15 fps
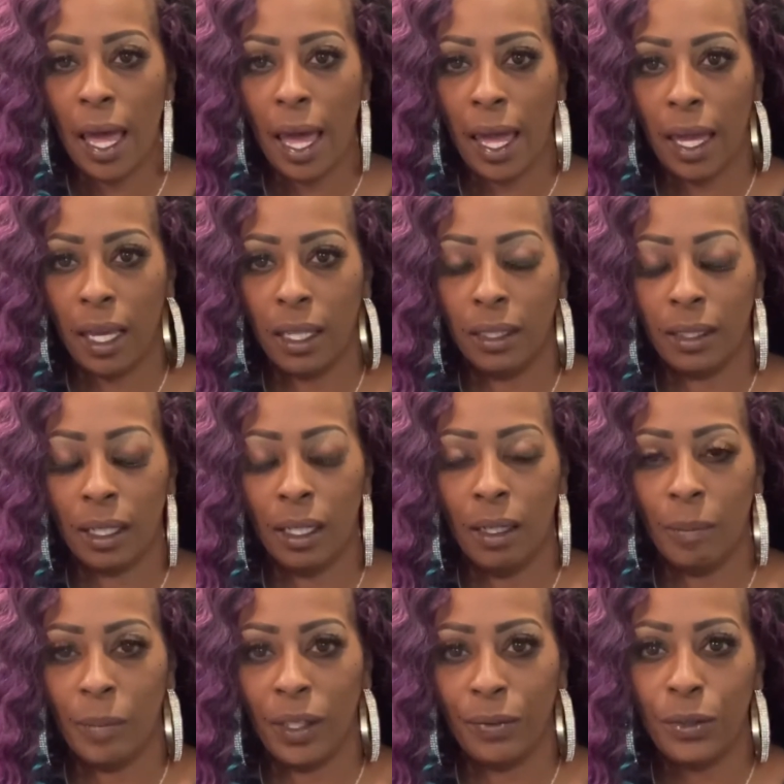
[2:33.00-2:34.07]
and
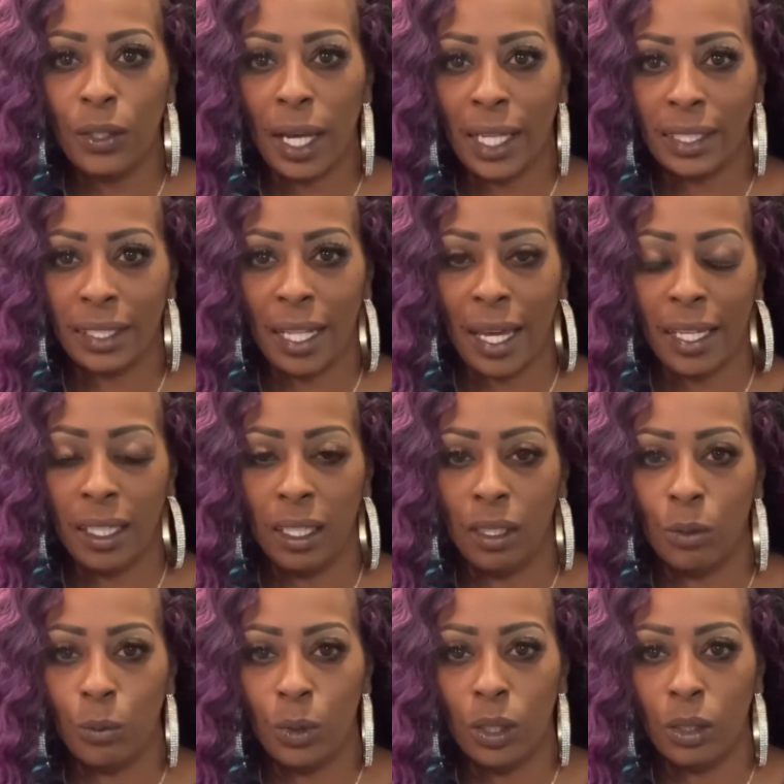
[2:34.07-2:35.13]
um, if you guys like it,
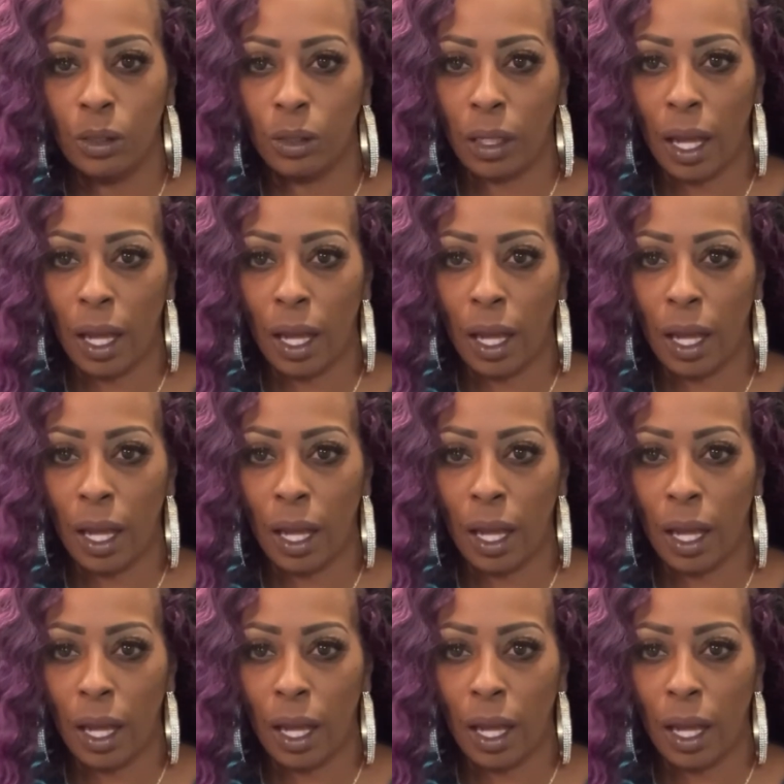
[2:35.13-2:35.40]
we'll,